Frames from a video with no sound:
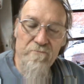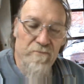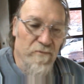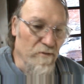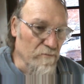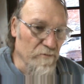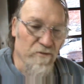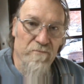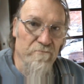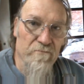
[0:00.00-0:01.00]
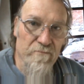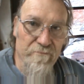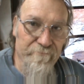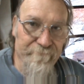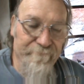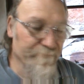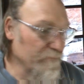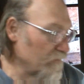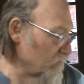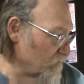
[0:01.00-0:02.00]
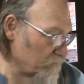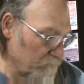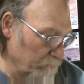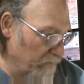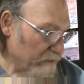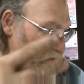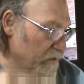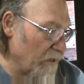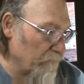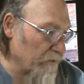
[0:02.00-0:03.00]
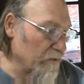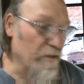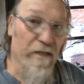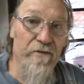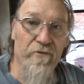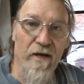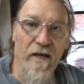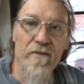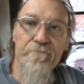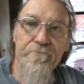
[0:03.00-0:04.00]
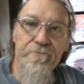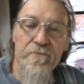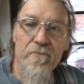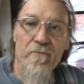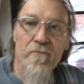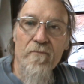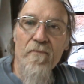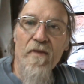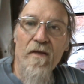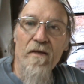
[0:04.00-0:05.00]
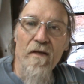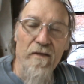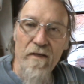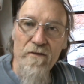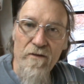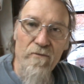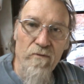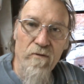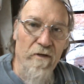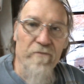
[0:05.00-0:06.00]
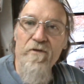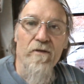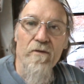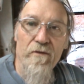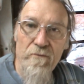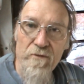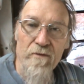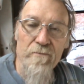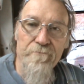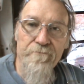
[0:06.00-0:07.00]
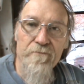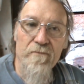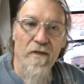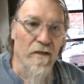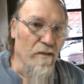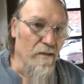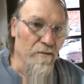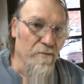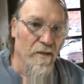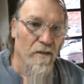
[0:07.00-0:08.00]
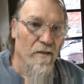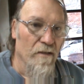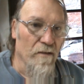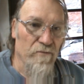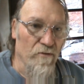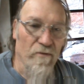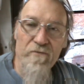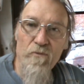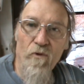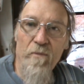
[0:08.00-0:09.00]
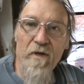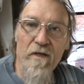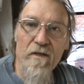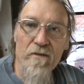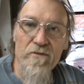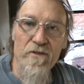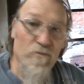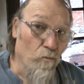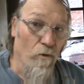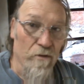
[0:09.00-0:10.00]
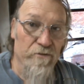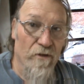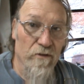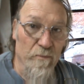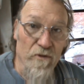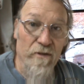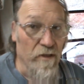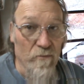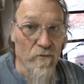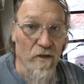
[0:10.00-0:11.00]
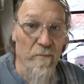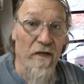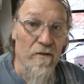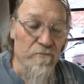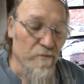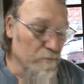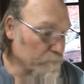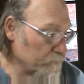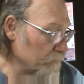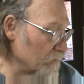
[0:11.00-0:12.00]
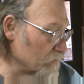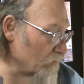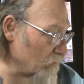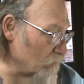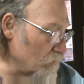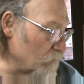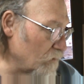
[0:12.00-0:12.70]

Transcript: you know, just mist it on there and let it dry, and then do whatever you're going to do to them, and you don't have to worry about it because it's water soluble. It will come off. So